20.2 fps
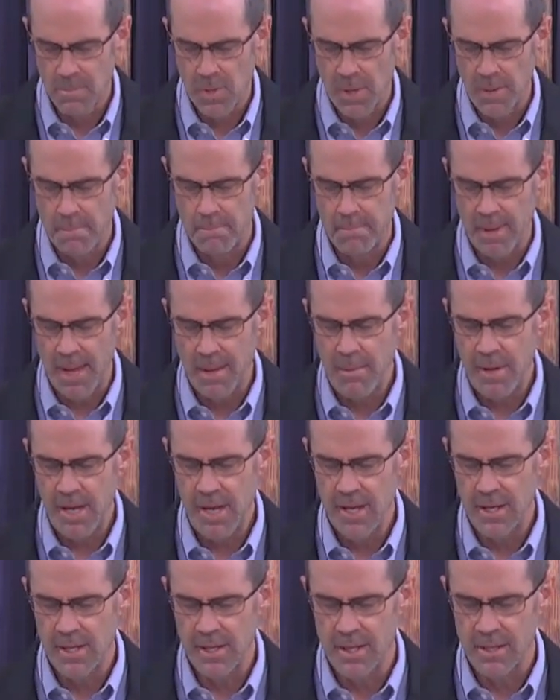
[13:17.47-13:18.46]

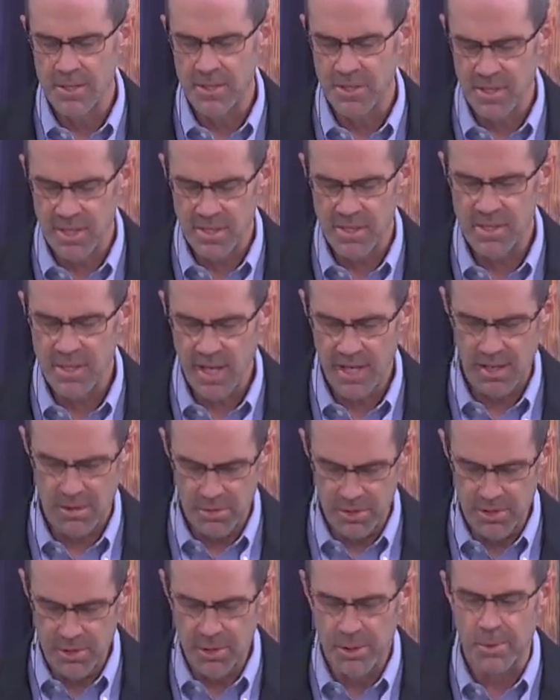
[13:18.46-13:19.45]
Maybe it's just that you
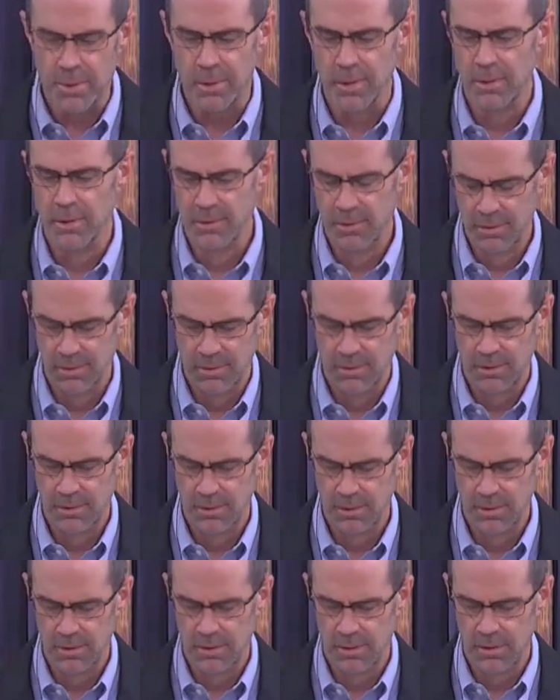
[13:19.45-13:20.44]
do,
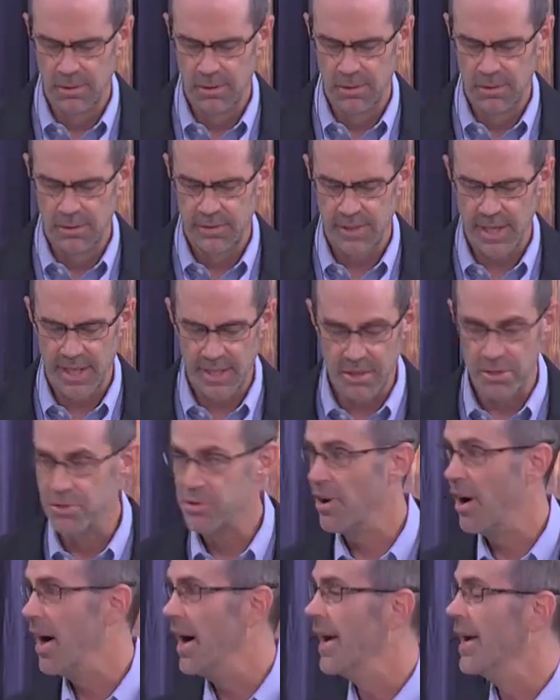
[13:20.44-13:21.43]
it's that you
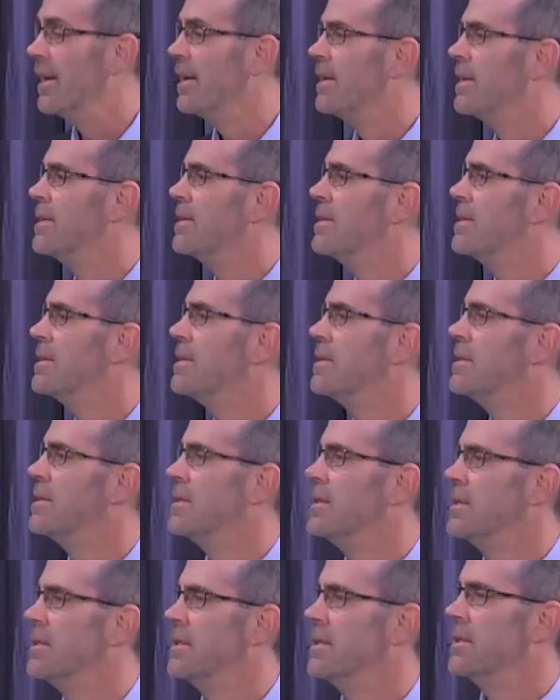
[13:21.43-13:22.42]
try,
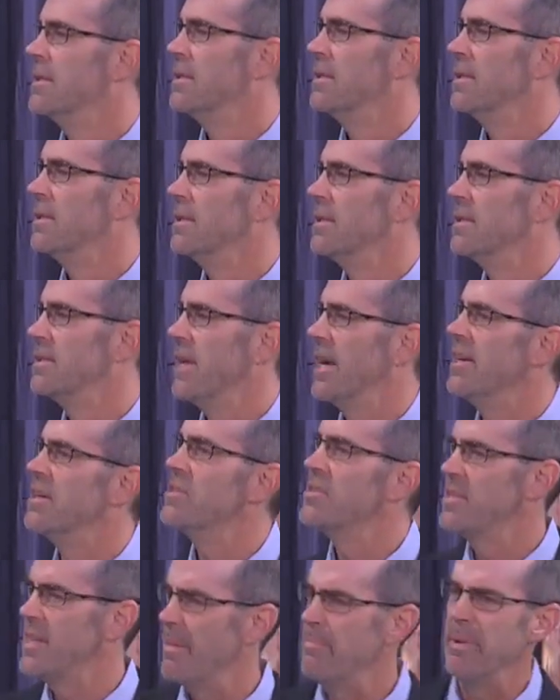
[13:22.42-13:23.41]
it's that you're
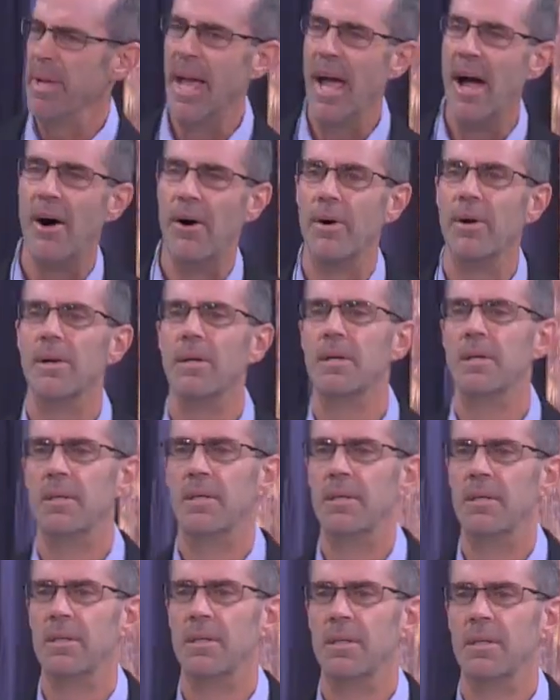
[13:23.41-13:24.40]
stepping out
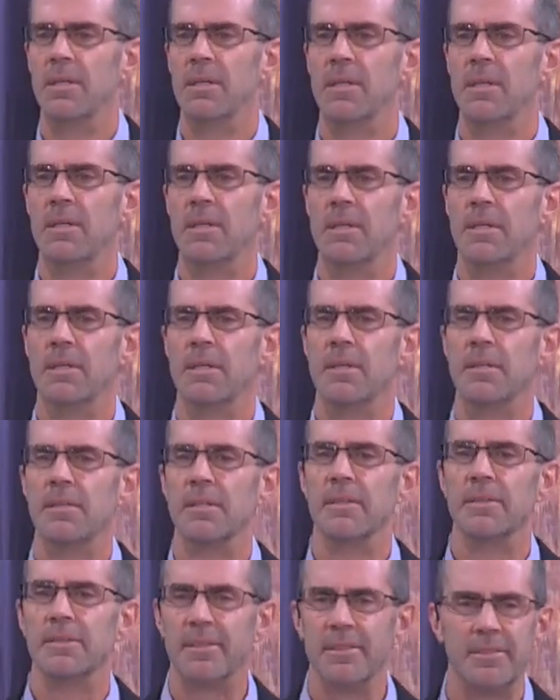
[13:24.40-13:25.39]

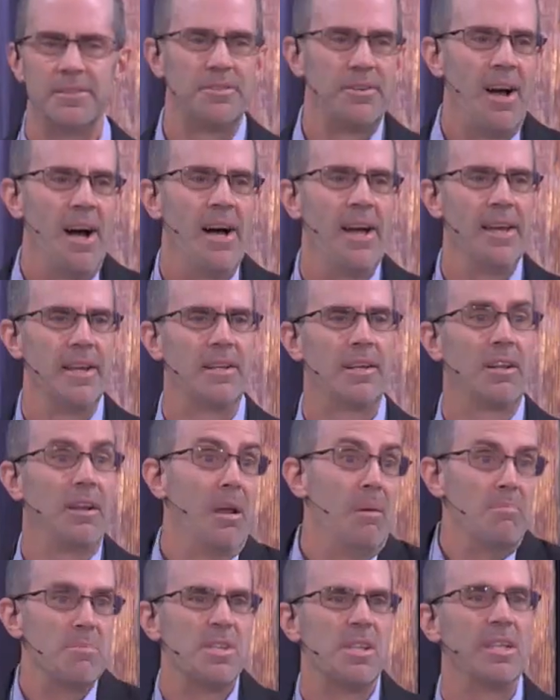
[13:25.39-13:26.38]
to, to try
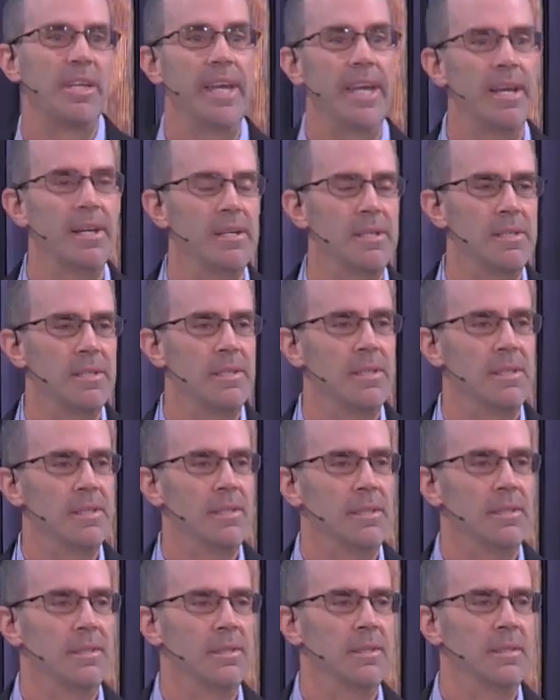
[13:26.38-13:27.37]
clumsily
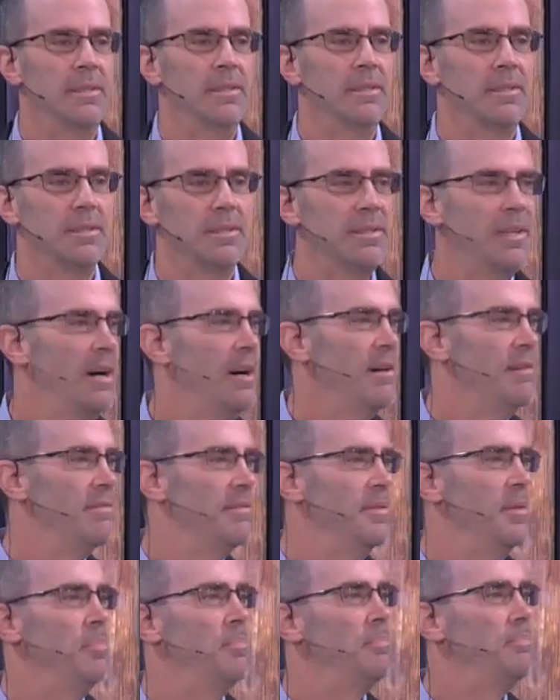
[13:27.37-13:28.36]
to
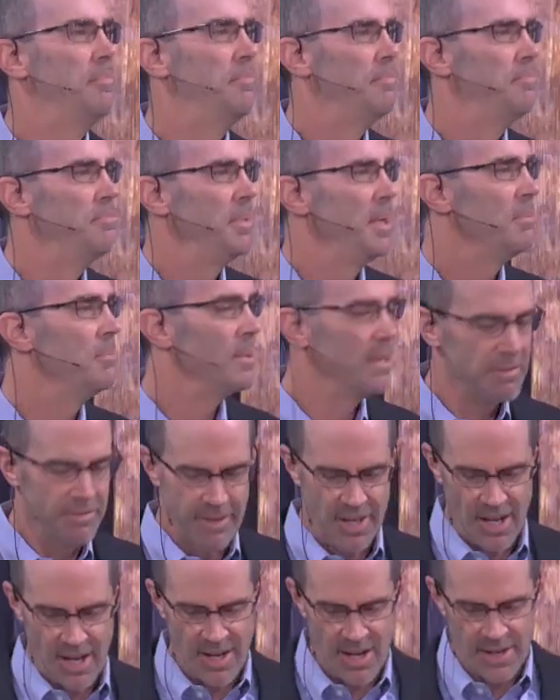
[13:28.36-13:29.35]
love the people of
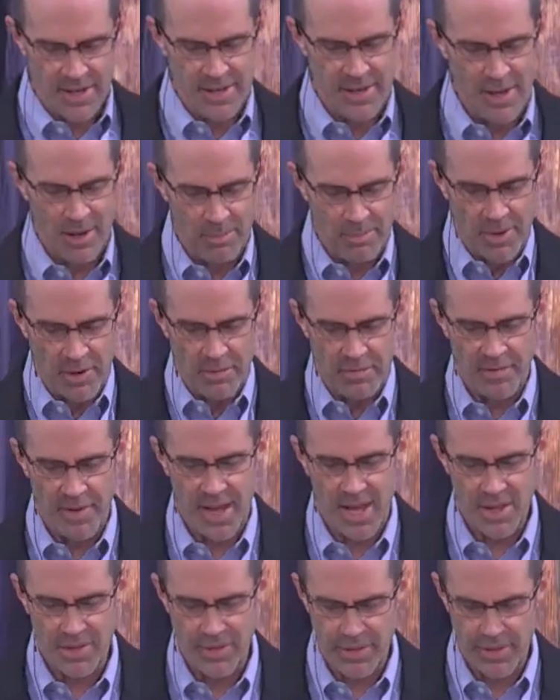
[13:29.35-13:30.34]
God and help their
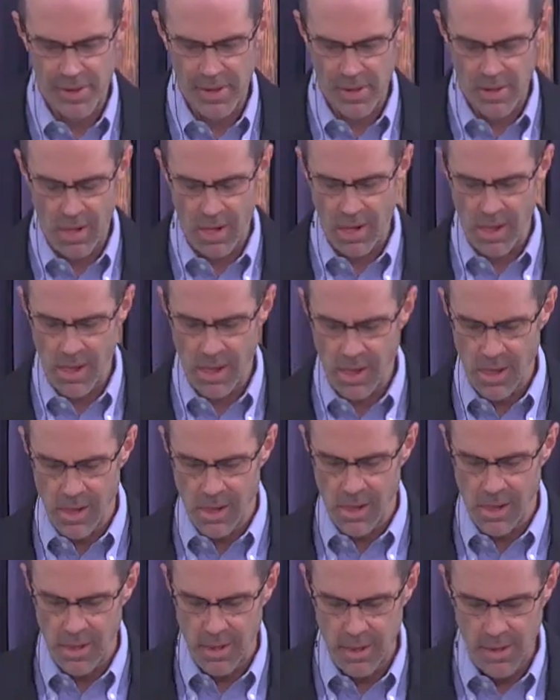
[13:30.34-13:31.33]
faith
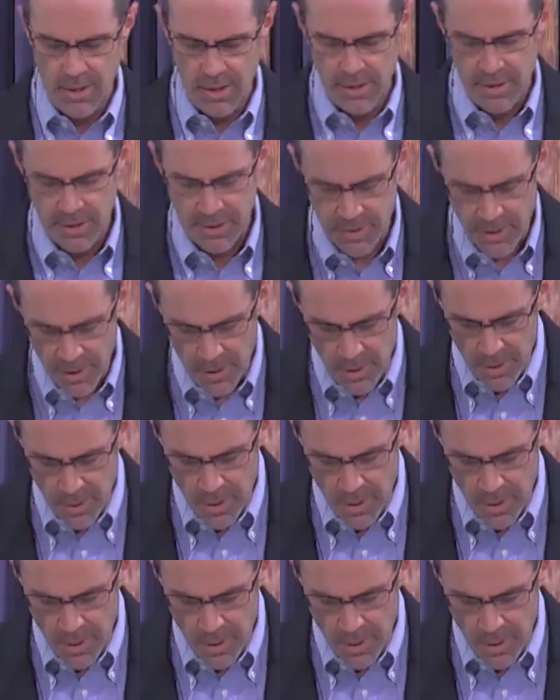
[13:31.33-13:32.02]
grow.